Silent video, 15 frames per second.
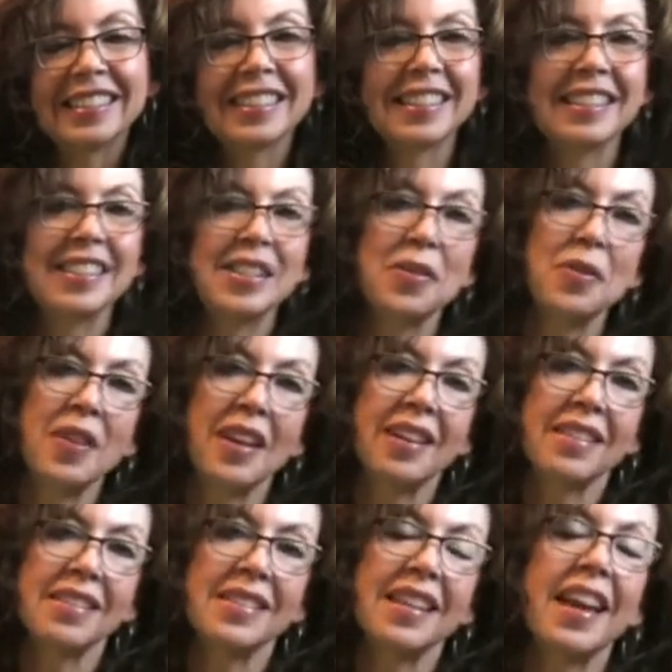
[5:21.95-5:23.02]
So
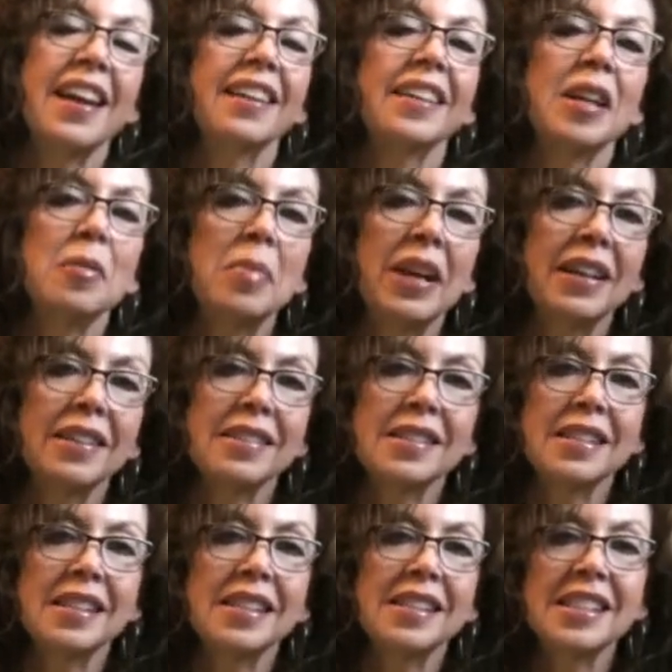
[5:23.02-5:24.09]
thanks, and come back and
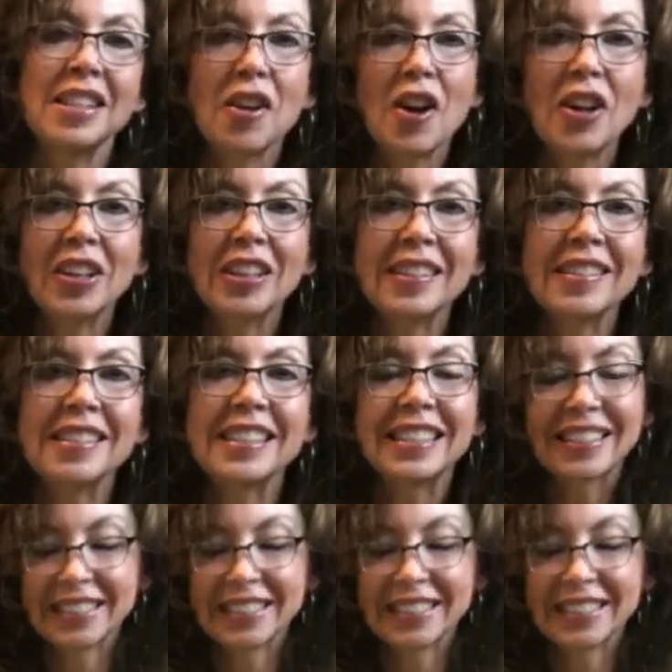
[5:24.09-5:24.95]
see us in August.